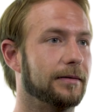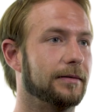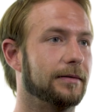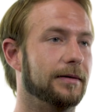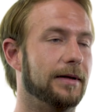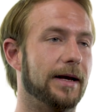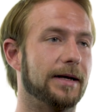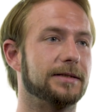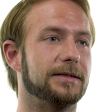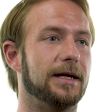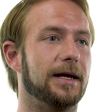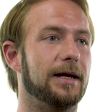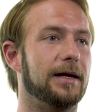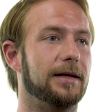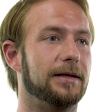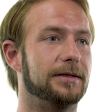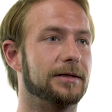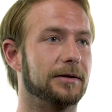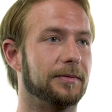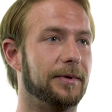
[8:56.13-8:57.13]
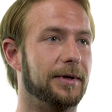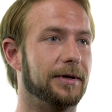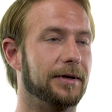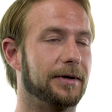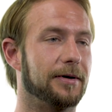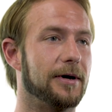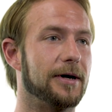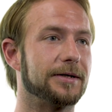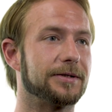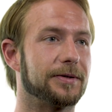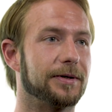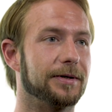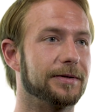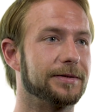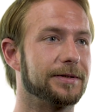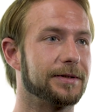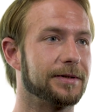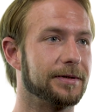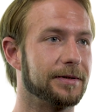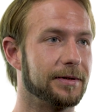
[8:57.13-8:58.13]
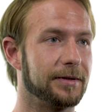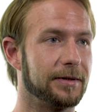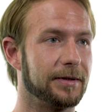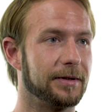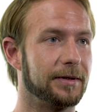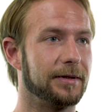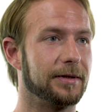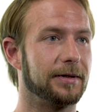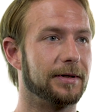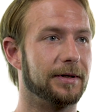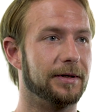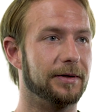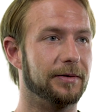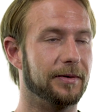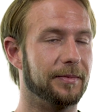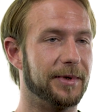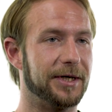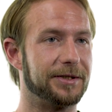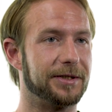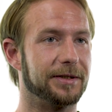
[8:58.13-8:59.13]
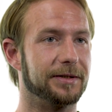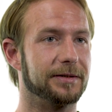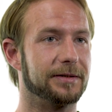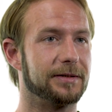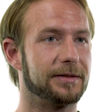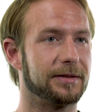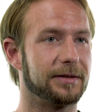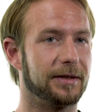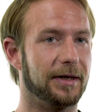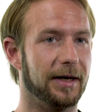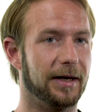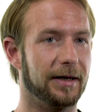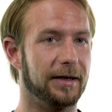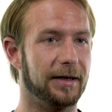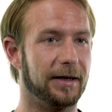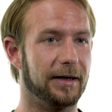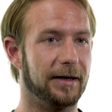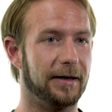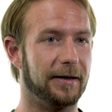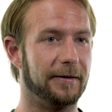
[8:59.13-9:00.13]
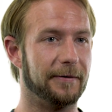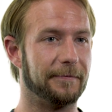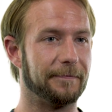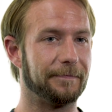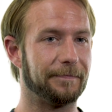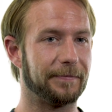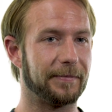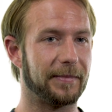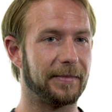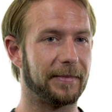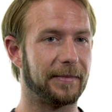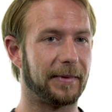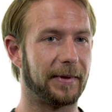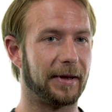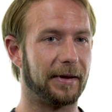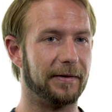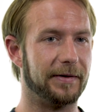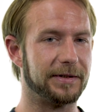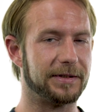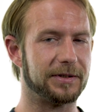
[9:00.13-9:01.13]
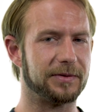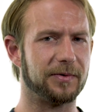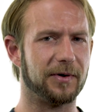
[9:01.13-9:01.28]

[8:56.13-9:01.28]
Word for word: Next day, he took me into Crossroads and do admissions. And uh, this is